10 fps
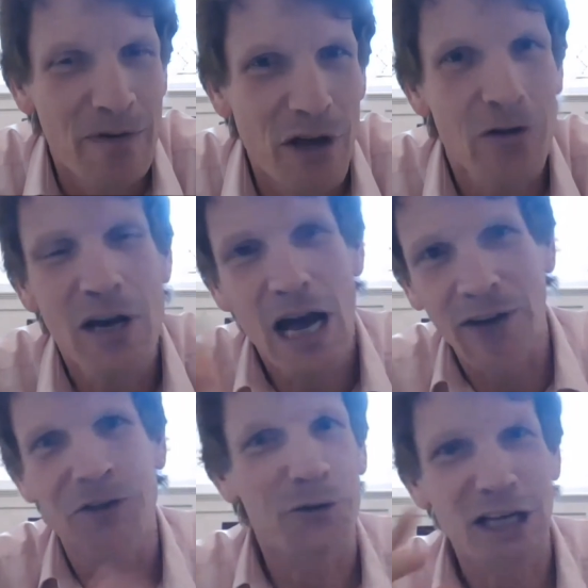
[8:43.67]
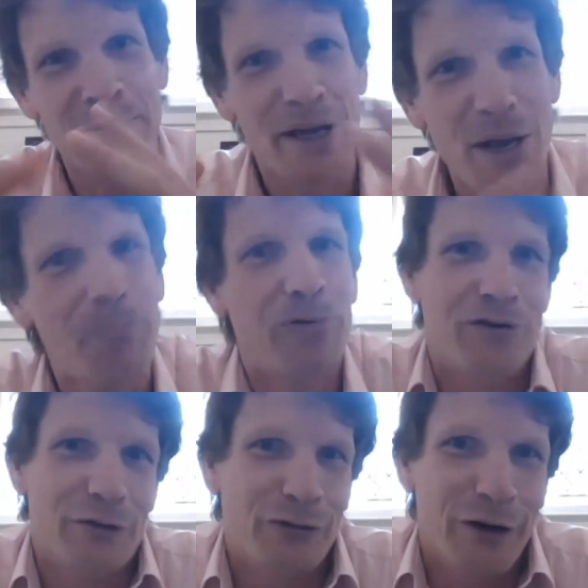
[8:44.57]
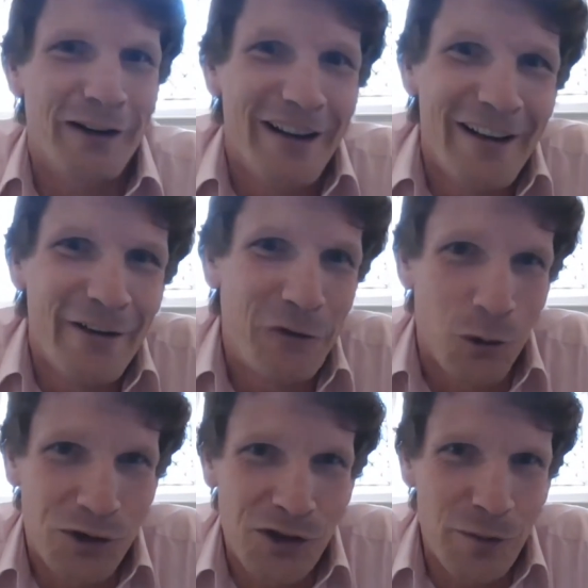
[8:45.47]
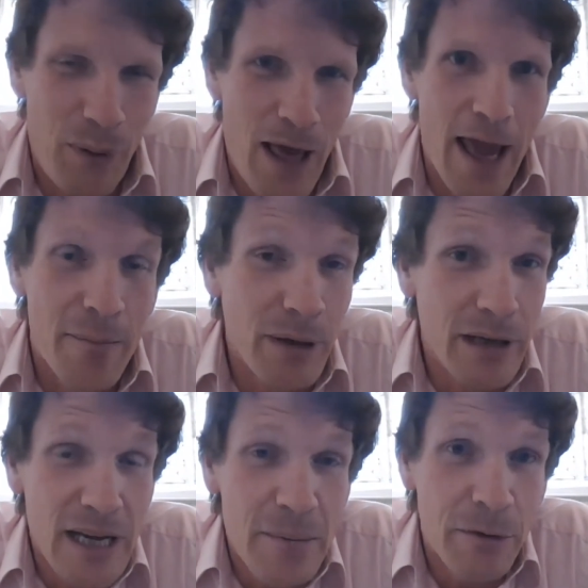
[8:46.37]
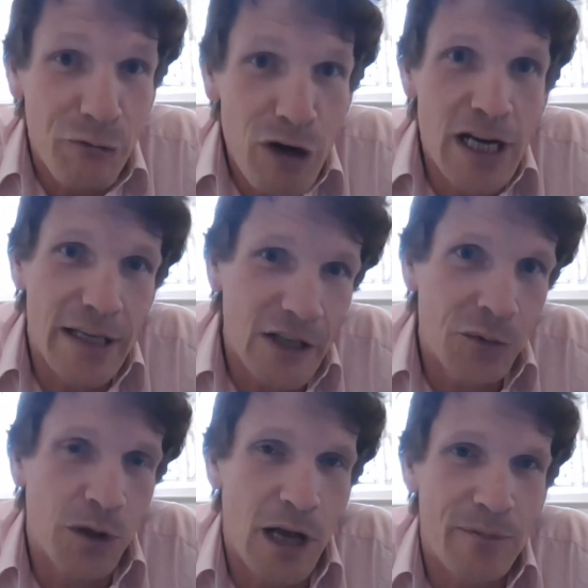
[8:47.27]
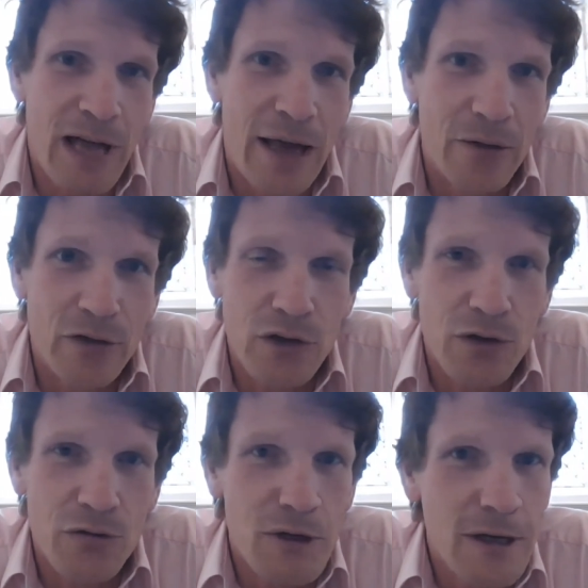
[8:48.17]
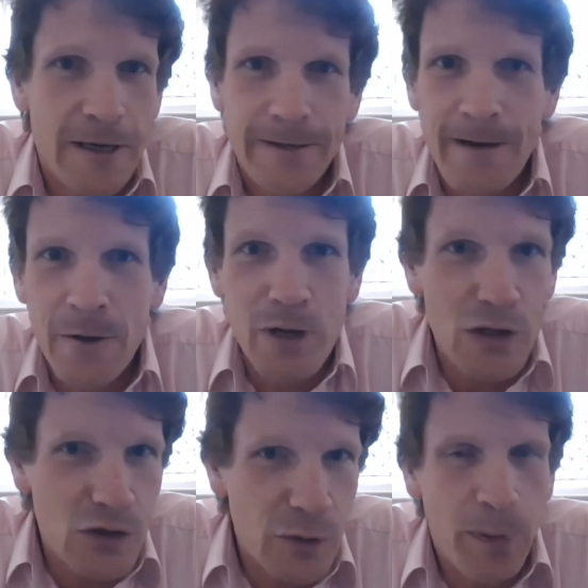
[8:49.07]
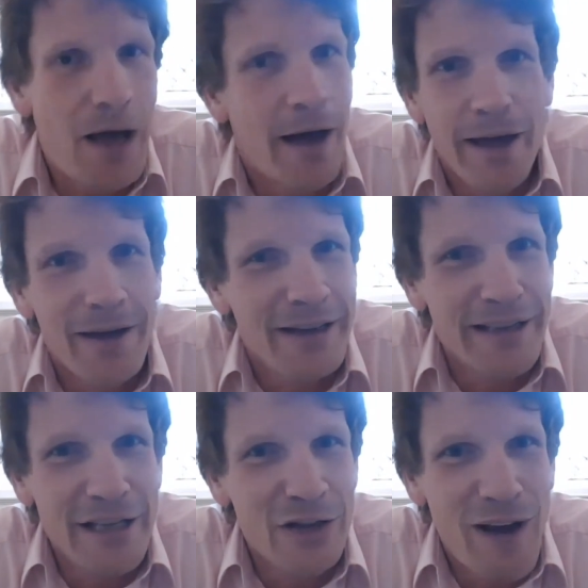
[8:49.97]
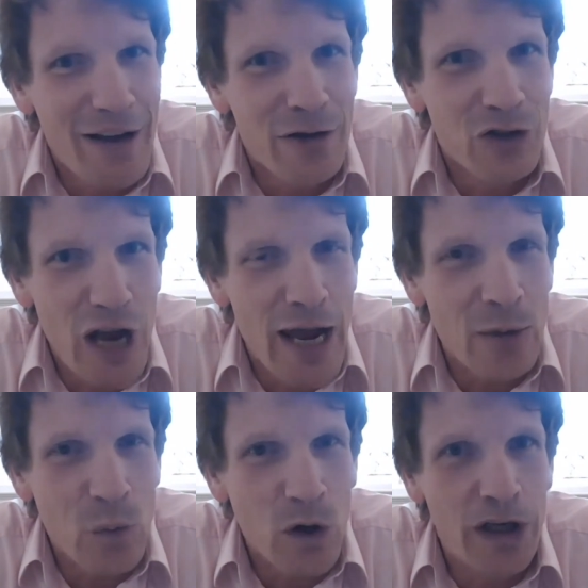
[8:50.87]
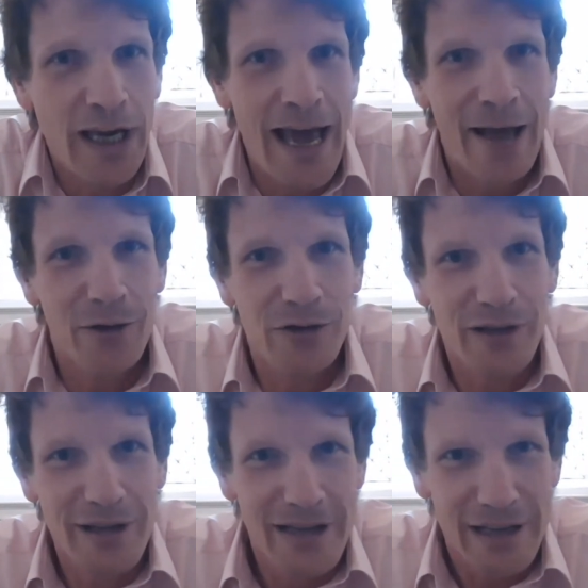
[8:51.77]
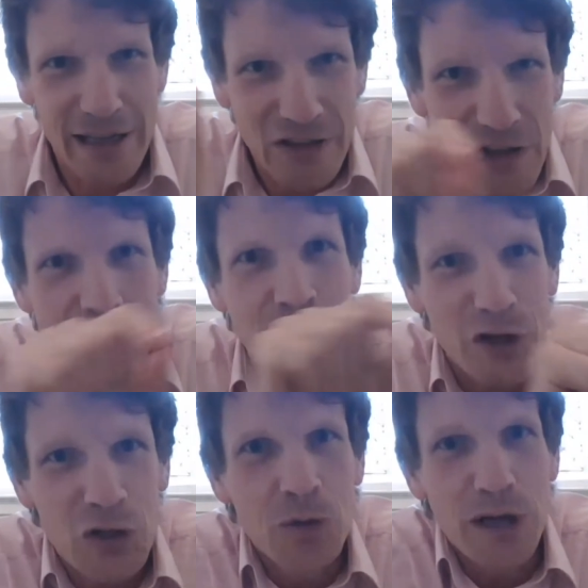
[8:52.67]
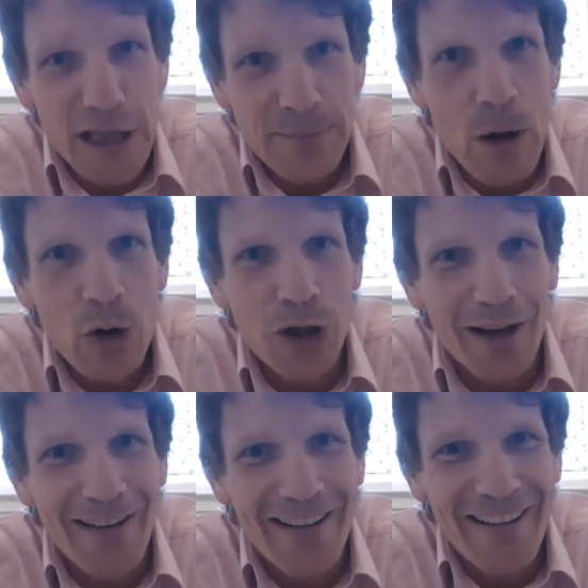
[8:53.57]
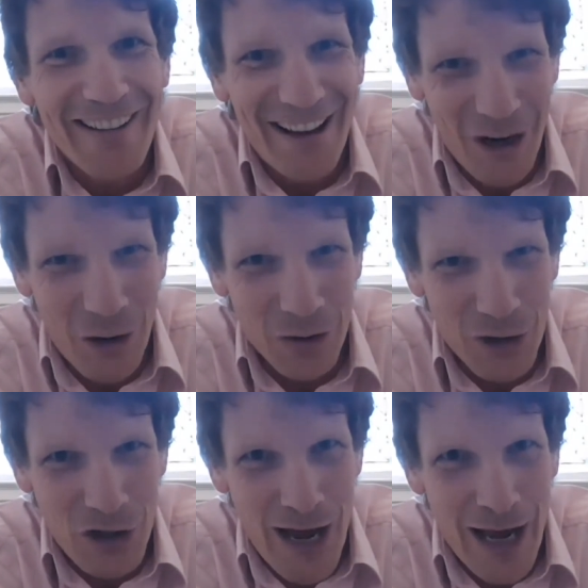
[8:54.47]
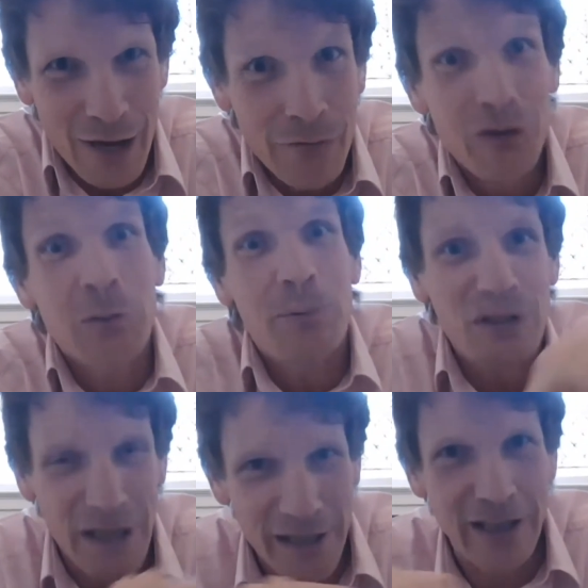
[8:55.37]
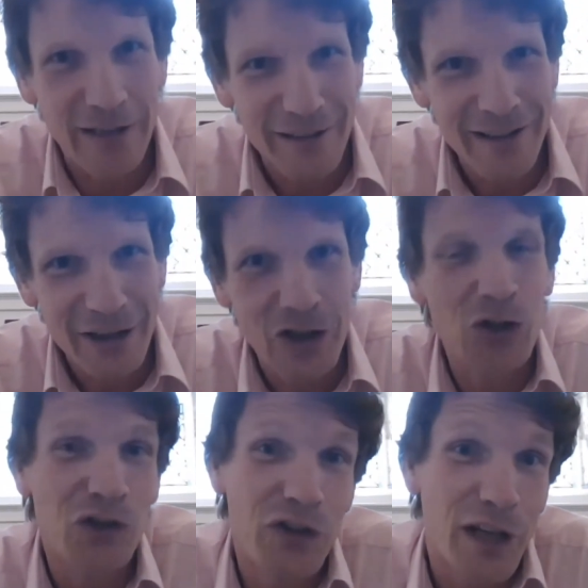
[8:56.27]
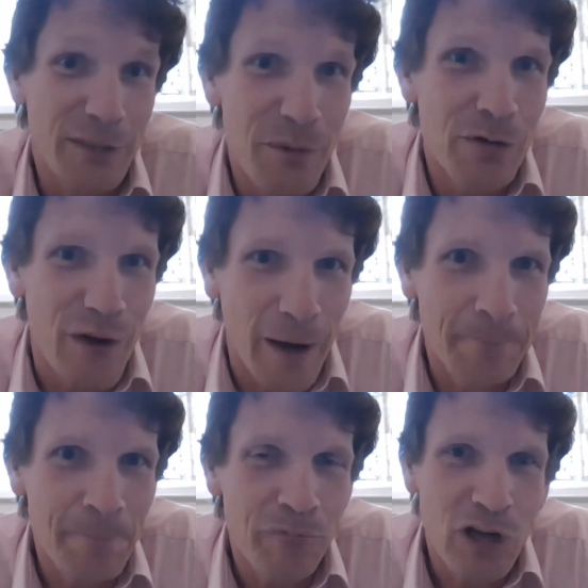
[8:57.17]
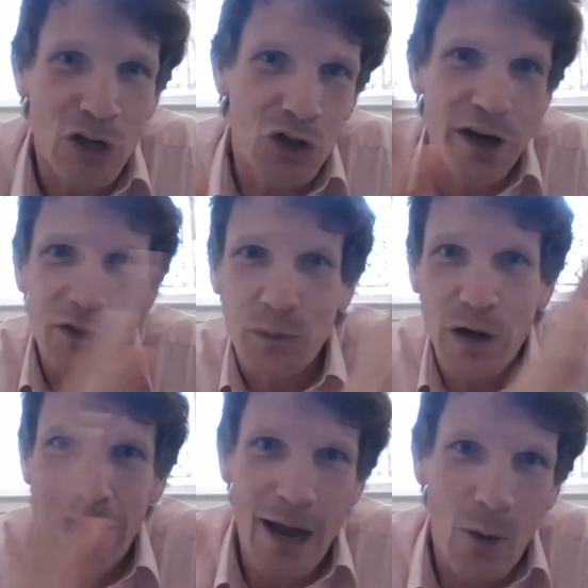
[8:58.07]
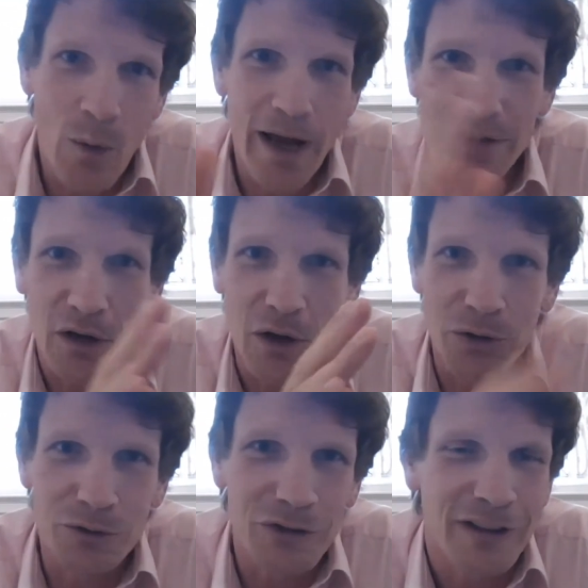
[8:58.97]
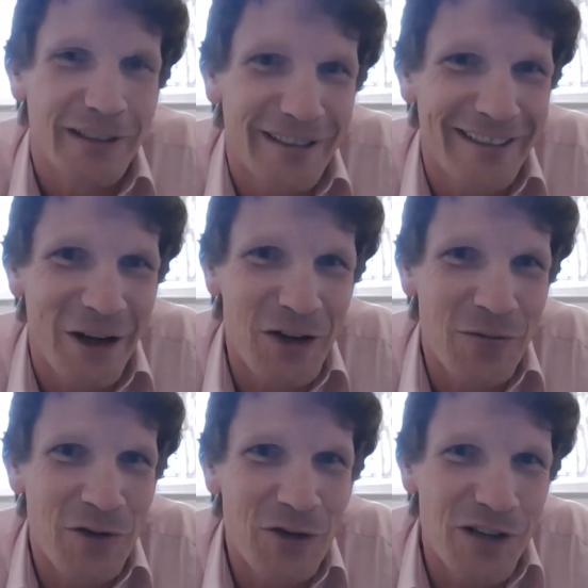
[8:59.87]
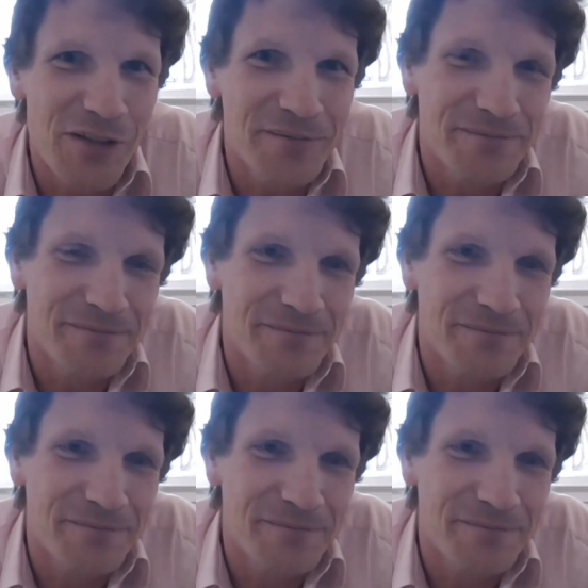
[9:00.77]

So I think there are going to be a number of different forces at play, but really this will come down to, you know, each supplier and each value chain working out its individual exposure along the chain for the particular goods that it's moving and trying to work out where to hold those inventories.